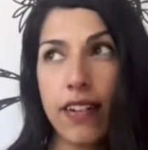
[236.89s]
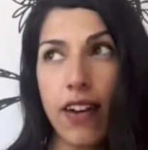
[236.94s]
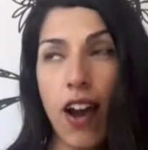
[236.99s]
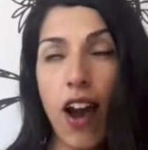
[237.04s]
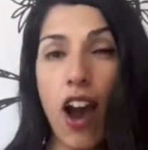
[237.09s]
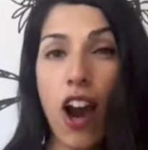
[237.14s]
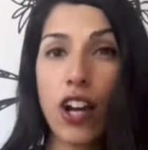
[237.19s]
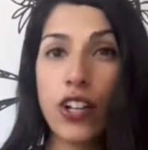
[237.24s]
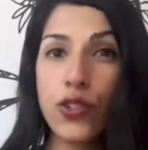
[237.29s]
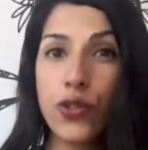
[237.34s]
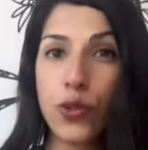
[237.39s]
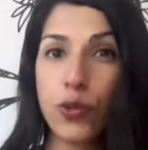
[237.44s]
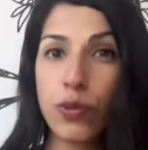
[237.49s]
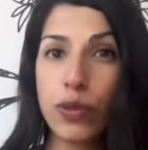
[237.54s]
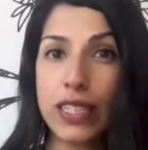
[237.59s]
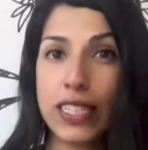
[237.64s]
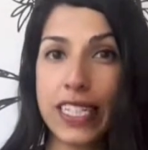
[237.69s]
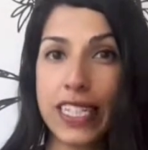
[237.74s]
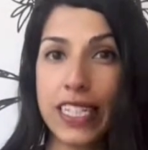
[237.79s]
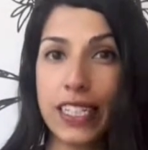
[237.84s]
hard to
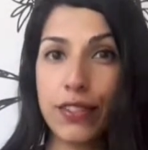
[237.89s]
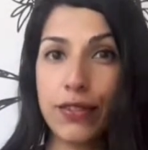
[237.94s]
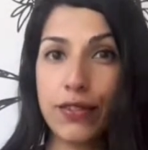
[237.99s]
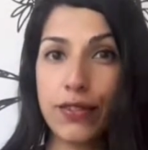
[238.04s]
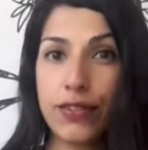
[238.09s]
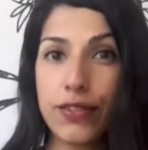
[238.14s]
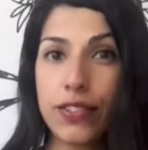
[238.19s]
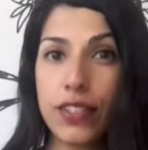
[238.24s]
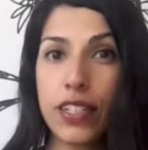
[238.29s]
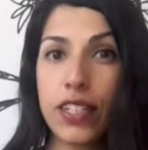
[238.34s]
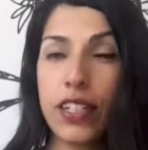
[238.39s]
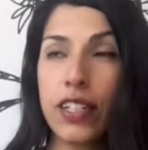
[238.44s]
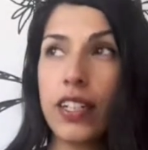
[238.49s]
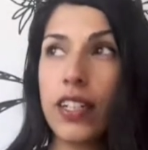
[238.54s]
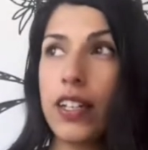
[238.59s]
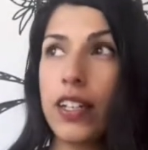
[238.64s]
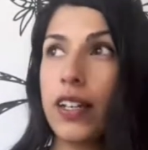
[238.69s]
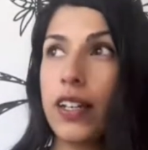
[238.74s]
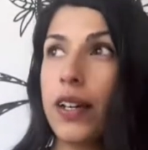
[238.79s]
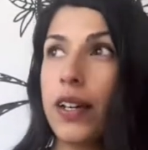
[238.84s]
believe.
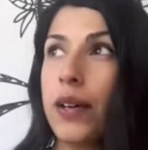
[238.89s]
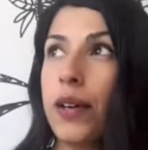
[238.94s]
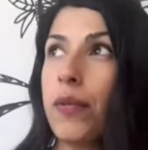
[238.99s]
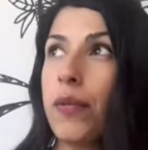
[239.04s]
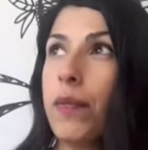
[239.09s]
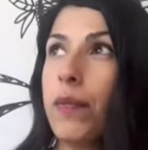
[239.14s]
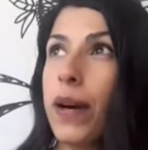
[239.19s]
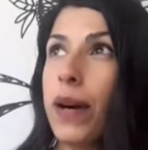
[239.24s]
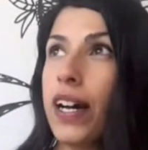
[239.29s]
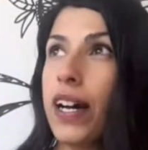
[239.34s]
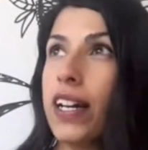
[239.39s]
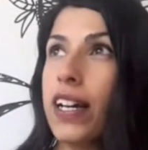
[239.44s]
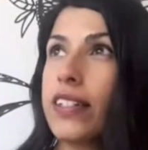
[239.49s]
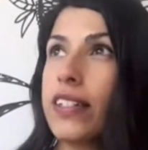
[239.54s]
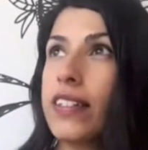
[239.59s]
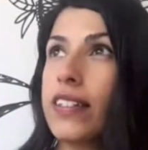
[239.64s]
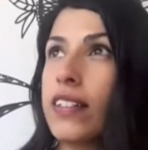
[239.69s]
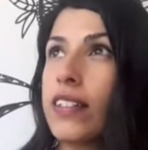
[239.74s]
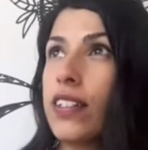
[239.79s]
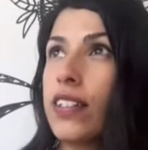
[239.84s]

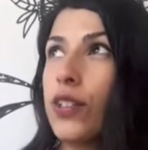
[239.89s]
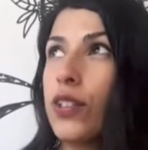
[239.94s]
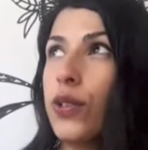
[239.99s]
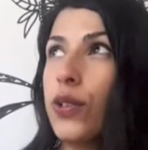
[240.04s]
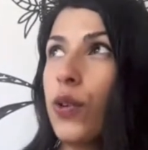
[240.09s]
But you